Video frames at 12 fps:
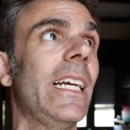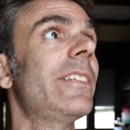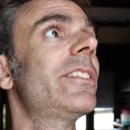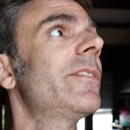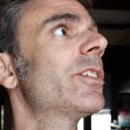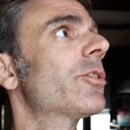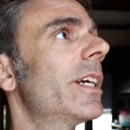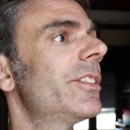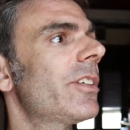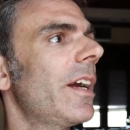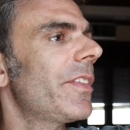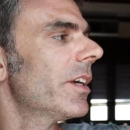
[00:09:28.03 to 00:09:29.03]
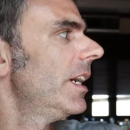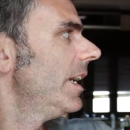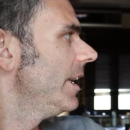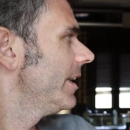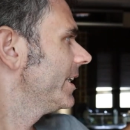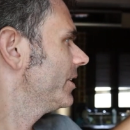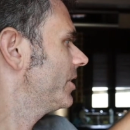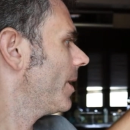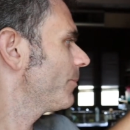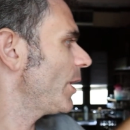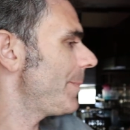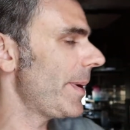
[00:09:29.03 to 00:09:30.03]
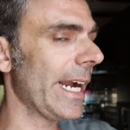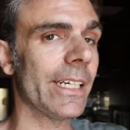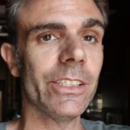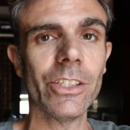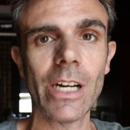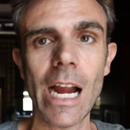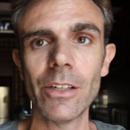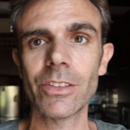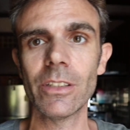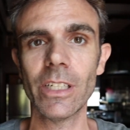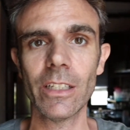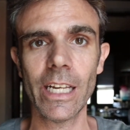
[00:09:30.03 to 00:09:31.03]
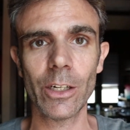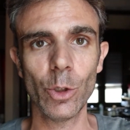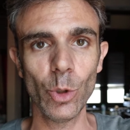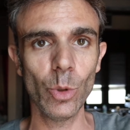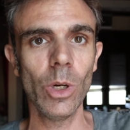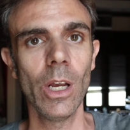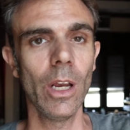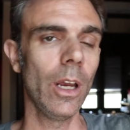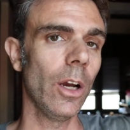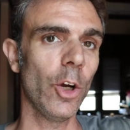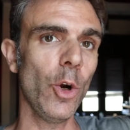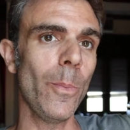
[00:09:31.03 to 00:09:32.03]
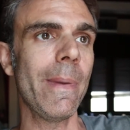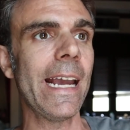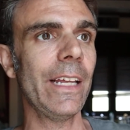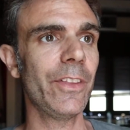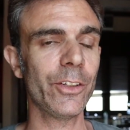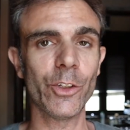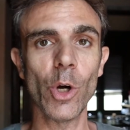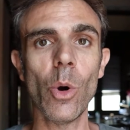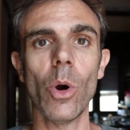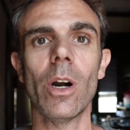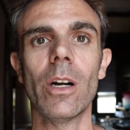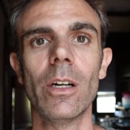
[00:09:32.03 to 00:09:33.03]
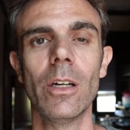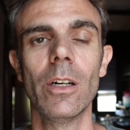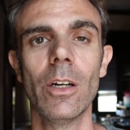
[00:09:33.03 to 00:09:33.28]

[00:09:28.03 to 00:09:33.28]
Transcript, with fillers: that's even crazier out there. You can come right back into your house and look at like who, who made the door?